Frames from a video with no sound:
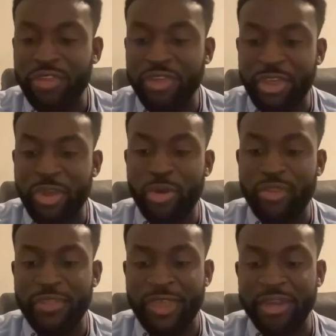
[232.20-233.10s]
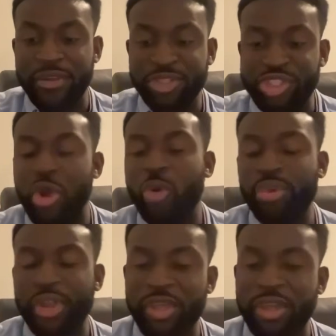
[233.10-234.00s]
of the year that they'd
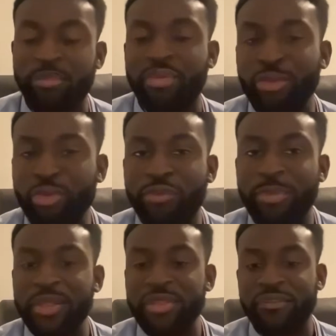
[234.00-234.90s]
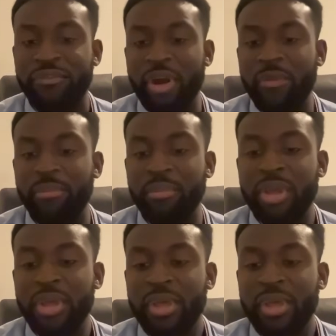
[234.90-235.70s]
shown improvements from